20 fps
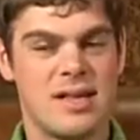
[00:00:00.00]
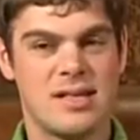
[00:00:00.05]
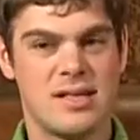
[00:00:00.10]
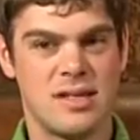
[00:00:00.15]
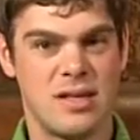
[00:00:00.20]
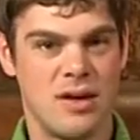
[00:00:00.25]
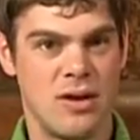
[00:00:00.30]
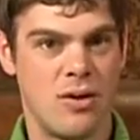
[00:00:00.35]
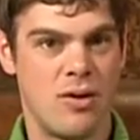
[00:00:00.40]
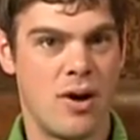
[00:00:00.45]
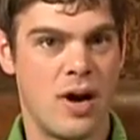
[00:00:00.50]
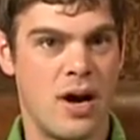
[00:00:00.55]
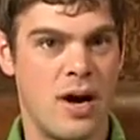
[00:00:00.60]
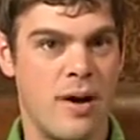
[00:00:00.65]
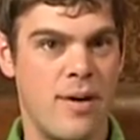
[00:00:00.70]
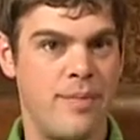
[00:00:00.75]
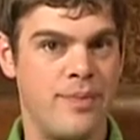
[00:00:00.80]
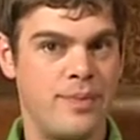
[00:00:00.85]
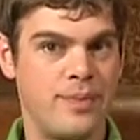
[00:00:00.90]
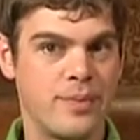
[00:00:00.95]
so
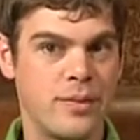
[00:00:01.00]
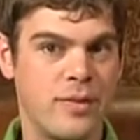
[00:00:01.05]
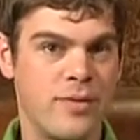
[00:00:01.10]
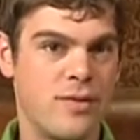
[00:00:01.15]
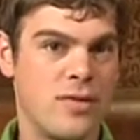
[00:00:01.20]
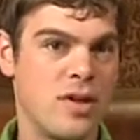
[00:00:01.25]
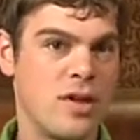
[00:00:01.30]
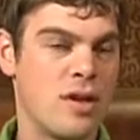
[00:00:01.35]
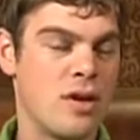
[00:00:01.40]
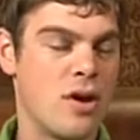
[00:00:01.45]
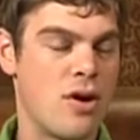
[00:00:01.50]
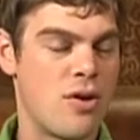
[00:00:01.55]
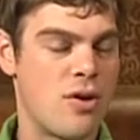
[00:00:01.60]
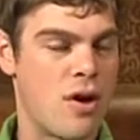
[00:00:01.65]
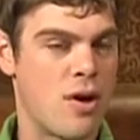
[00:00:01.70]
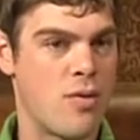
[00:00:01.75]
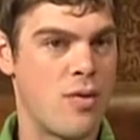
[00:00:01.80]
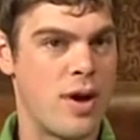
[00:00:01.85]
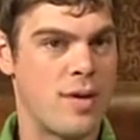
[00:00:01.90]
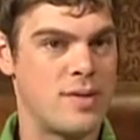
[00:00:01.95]
um, you can go to
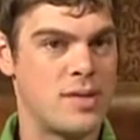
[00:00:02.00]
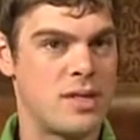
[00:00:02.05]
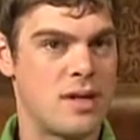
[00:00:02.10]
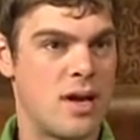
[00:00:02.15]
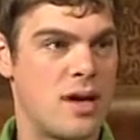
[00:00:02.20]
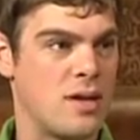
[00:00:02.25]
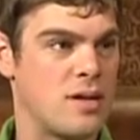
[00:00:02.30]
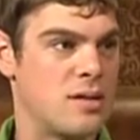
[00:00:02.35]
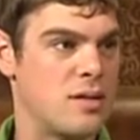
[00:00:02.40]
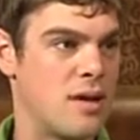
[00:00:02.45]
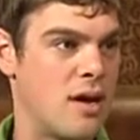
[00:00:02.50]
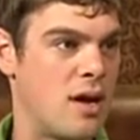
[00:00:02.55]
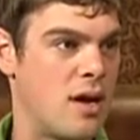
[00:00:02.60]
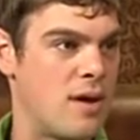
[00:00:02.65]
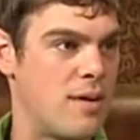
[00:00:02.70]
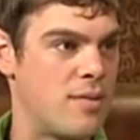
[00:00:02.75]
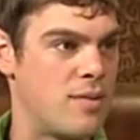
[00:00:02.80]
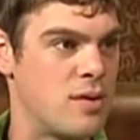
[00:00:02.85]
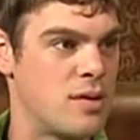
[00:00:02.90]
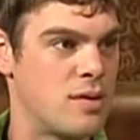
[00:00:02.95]
our website,
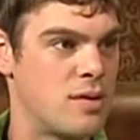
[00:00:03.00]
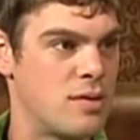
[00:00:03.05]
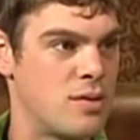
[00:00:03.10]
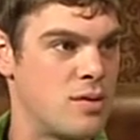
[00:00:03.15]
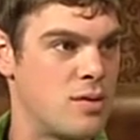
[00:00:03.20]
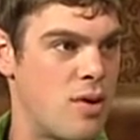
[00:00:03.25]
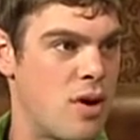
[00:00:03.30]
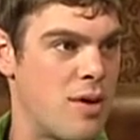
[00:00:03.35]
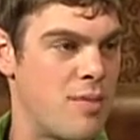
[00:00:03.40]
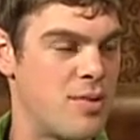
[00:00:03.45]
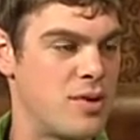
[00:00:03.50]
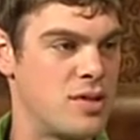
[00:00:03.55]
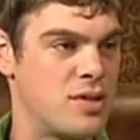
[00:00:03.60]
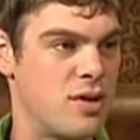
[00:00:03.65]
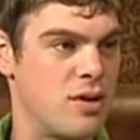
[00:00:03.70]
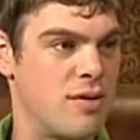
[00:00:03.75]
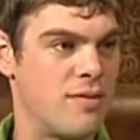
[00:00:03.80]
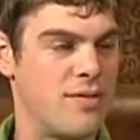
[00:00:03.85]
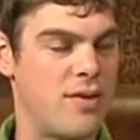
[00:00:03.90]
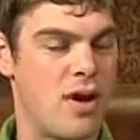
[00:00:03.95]
um, Swaner
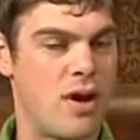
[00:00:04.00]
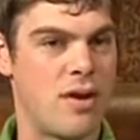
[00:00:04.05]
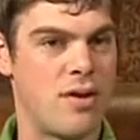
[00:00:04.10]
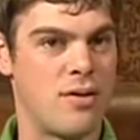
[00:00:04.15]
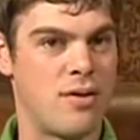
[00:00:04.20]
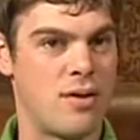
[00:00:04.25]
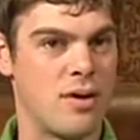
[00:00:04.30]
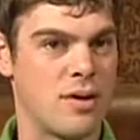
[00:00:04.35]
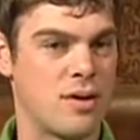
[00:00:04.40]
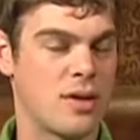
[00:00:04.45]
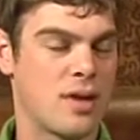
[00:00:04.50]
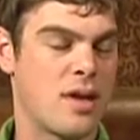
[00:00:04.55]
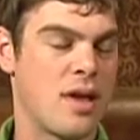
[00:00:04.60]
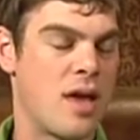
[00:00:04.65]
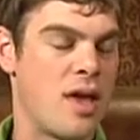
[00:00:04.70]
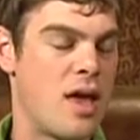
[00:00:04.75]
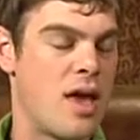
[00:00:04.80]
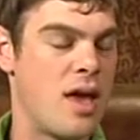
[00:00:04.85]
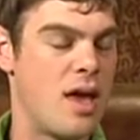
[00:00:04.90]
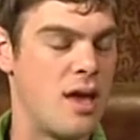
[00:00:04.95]
Preserve
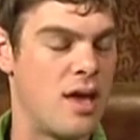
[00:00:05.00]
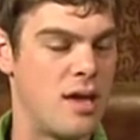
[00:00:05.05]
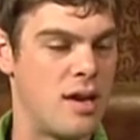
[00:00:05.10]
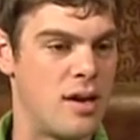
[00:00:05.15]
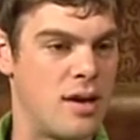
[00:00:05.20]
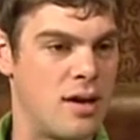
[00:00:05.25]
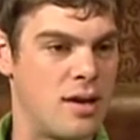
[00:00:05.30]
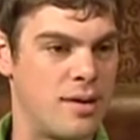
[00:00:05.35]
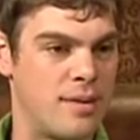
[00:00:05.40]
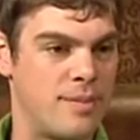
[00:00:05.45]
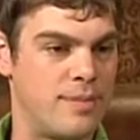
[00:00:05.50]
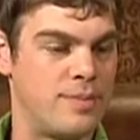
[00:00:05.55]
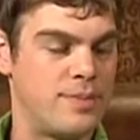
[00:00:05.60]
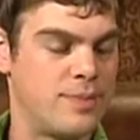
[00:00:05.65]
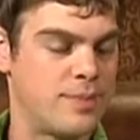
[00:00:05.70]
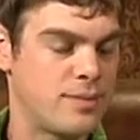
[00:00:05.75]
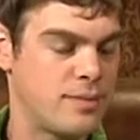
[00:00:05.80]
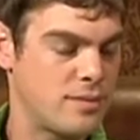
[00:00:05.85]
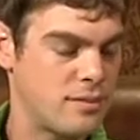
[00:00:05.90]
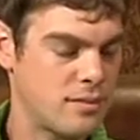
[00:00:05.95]
and um,
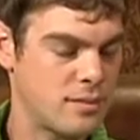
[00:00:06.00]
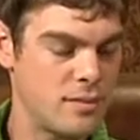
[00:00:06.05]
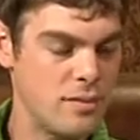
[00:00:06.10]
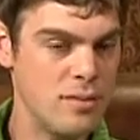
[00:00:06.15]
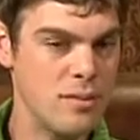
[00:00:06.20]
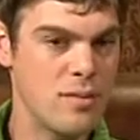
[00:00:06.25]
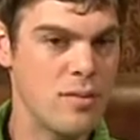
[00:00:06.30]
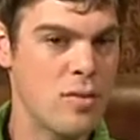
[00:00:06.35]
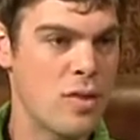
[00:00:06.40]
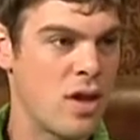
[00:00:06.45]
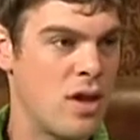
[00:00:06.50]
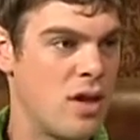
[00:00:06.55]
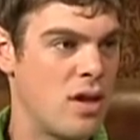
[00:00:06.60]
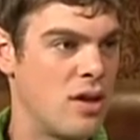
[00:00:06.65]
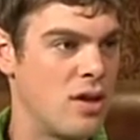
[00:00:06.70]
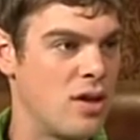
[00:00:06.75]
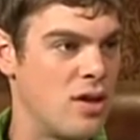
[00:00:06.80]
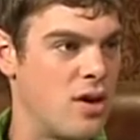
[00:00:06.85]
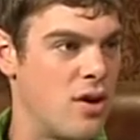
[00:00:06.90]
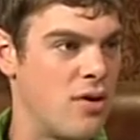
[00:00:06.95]

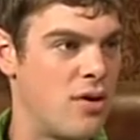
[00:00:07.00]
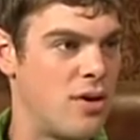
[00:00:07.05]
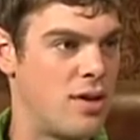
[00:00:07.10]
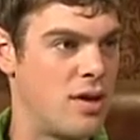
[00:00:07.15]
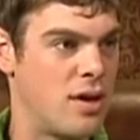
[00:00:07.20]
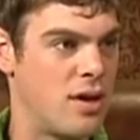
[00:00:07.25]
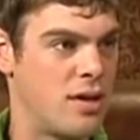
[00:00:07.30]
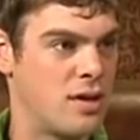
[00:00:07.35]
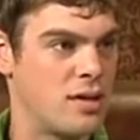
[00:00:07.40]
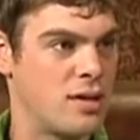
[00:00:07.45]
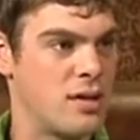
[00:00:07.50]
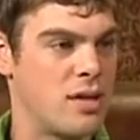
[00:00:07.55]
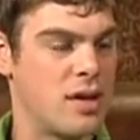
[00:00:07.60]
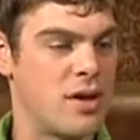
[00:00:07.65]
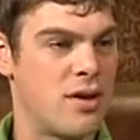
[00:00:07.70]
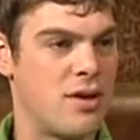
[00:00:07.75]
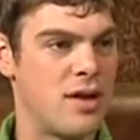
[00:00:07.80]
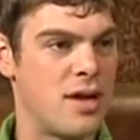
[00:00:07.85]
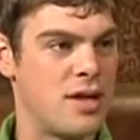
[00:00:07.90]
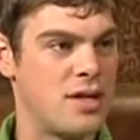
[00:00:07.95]
you go on there,
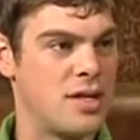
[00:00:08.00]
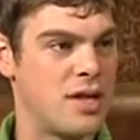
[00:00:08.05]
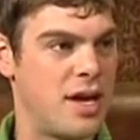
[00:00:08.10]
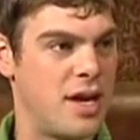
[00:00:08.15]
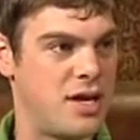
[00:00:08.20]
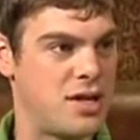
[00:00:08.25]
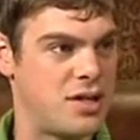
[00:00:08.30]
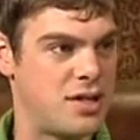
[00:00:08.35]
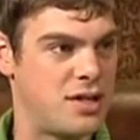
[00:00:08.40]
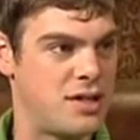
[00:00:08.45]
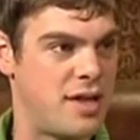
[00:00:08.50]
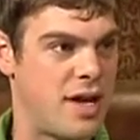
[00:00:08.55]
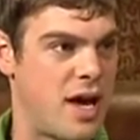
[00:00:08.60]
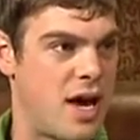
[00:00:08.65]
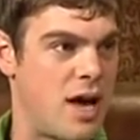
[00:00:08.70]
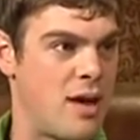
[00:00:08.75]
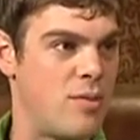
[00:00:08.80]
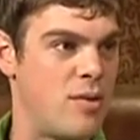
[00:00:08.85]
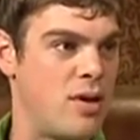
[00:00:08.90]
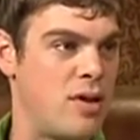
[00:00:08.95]
click on the education
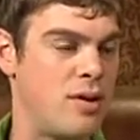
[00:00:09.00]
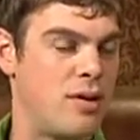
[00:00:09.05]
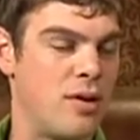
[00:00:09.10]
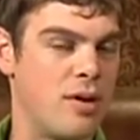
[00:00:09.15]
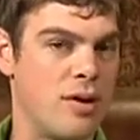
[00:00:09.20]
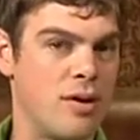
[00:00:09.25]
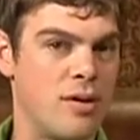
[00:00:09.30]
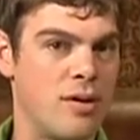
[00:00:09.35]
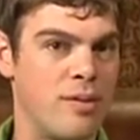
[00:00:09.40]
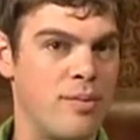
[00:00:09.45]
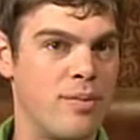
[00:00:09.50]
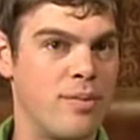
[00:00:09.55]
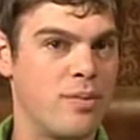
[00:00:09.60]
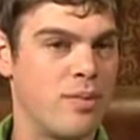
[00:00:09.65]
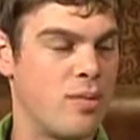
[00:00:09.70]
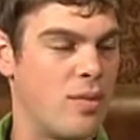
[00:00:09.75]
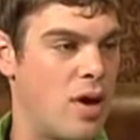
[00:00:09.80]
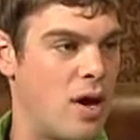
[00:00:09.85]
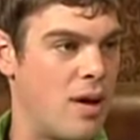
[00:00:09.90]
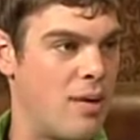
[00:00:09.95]
tab, and it'll
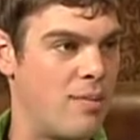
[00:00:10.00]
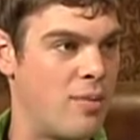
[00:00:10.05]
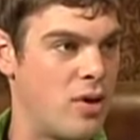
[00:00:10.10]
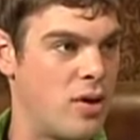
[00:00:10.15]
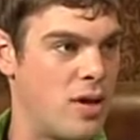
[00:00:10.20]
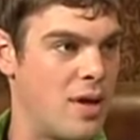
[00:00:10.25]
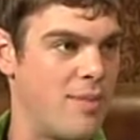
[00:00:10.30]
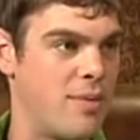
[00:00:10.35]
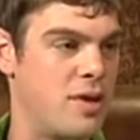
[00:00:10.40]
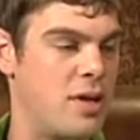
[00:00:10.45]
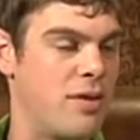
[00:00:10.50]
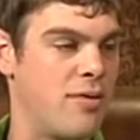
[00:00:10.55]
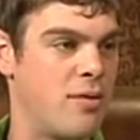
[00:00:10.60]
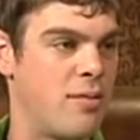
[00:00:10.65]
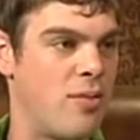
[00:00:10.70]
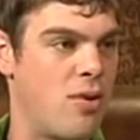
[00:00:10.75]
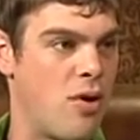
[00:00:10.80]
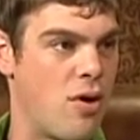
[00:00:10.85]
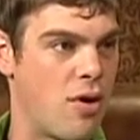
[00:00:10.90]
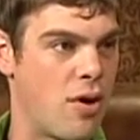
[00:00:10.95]
uh, pull up the
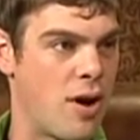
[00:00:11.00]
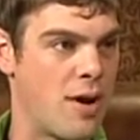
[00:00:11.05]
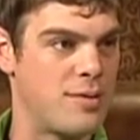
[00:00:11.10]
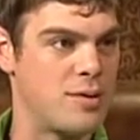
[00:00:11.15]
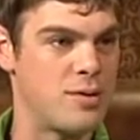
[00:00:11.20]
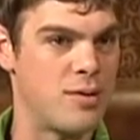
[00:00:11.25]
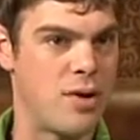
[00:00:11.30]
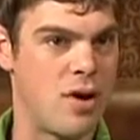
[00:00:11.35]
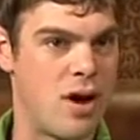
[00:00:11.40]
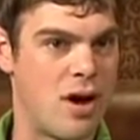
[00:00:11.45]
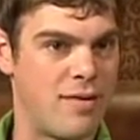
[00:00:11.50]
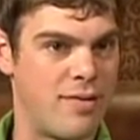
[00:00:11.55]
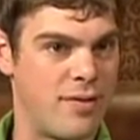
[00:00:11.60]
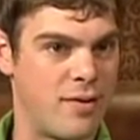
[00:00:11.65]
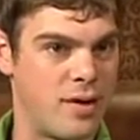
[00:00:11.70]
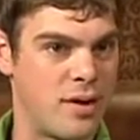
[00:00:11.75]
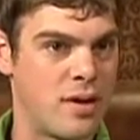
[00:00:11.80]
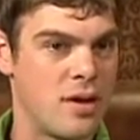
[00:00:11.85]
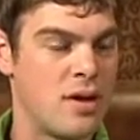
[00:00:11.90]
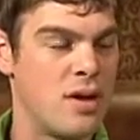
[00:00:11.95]
different programs we
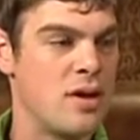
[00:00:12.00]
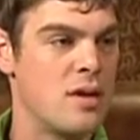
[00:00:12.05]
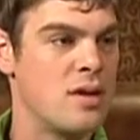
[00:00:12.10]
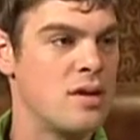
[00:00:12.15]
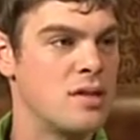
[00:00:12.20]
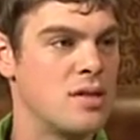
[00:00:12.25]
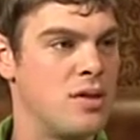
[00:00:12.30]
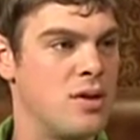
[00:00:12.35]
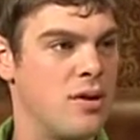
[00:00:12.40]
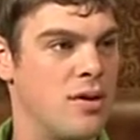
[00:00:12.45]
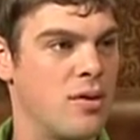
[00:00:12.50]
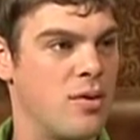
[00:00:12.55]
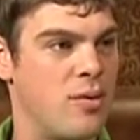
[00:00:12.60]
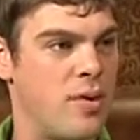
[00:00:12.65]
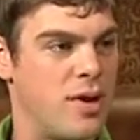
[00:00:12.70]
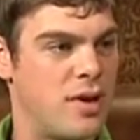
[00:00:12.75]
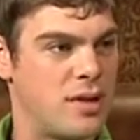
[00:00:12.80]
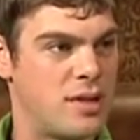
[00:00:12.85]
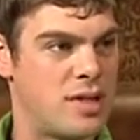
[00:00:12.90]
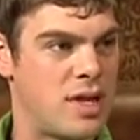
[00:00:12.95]
offer. So during the
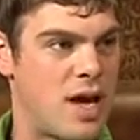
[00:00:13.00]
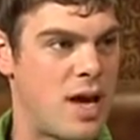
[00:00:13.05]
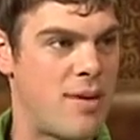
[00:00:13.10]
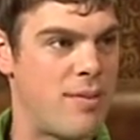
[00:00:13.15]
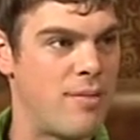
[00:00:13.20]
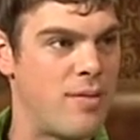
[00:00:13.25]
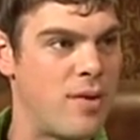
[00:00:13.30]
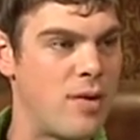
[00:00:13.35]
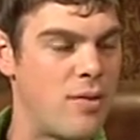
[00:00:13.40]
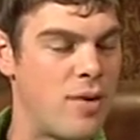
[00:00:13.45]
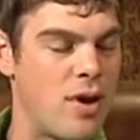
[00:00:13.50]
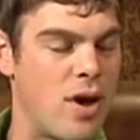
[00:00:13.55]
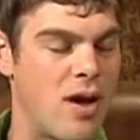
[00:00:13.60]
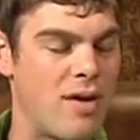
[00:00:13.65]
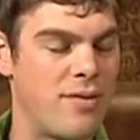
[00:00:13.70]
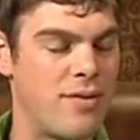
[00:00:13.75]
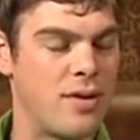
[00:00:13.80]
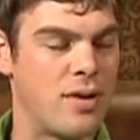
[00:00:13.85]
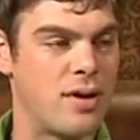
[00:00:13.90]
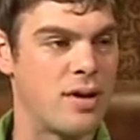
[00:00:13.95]
winter time, we
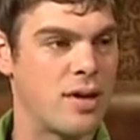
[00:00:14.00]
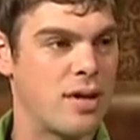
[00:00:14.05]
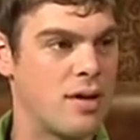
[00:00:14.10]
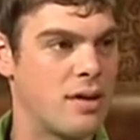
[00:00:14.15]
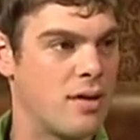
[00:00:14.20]
offer